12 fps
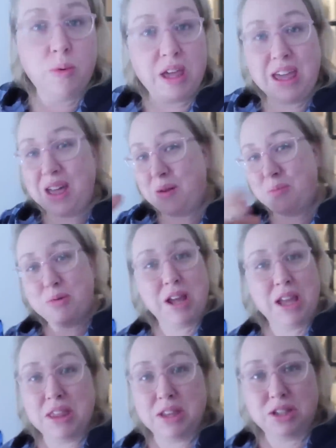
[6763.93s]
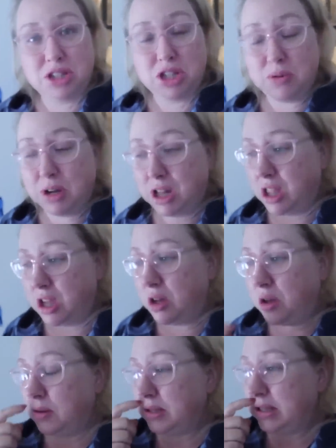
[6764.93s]
we bring this to a
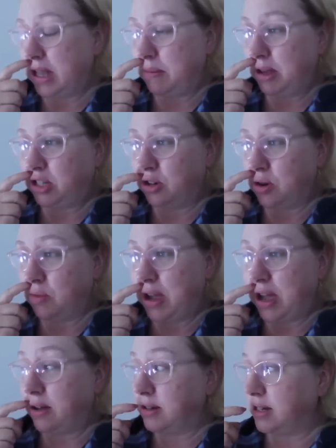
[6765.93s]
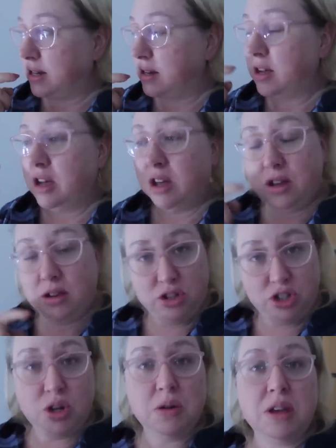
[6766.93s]
close. Let me turn around and
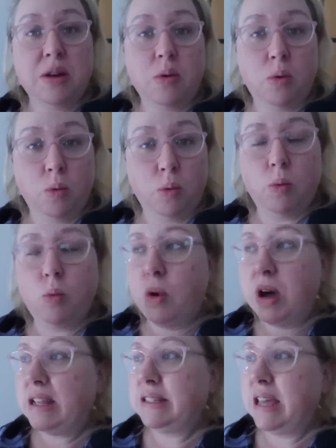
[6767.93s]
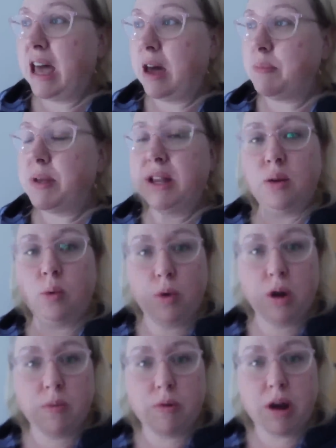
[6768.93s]
show you what has happened,
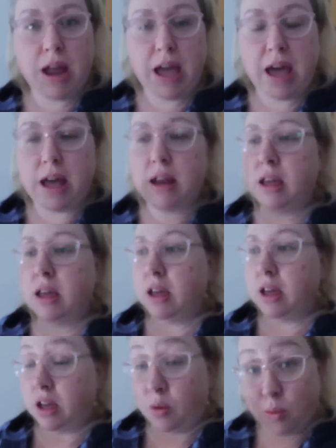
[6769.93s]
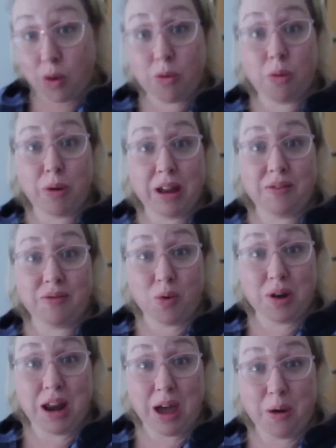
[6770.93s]
where we're at, and what we're waiting
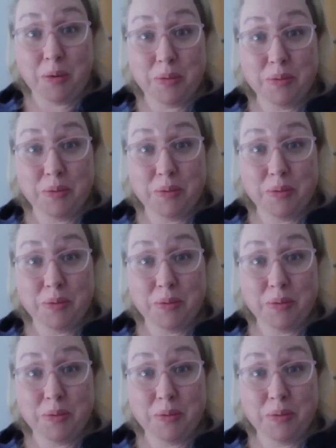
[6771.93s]
for now.